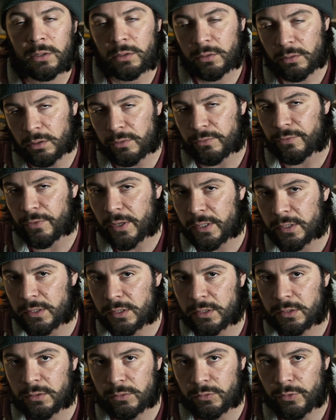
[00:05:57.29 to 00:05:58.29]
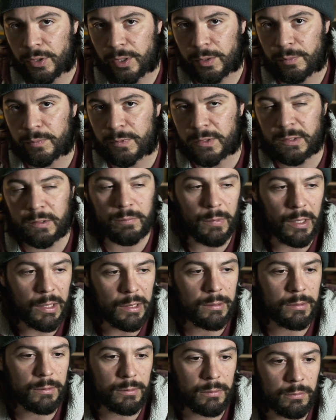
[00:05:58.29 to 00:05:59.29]
not fancy trips,
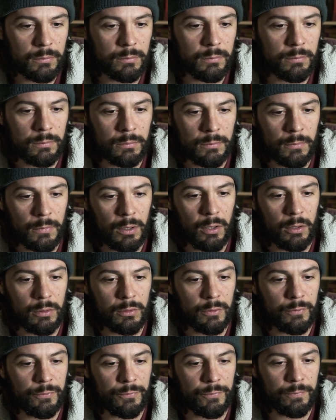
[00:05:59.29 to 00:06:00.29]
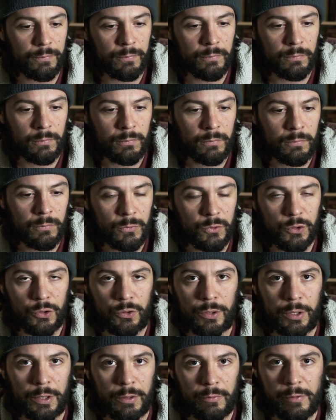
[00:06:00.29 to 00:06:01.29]
but a lot of
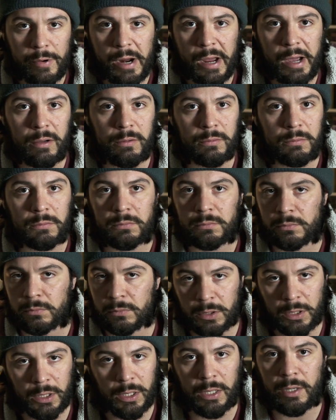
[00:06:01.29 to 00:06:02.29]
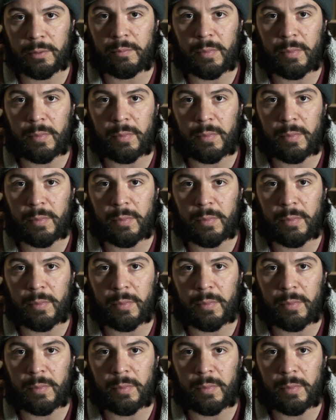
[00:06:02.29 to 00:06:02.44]
turning around here in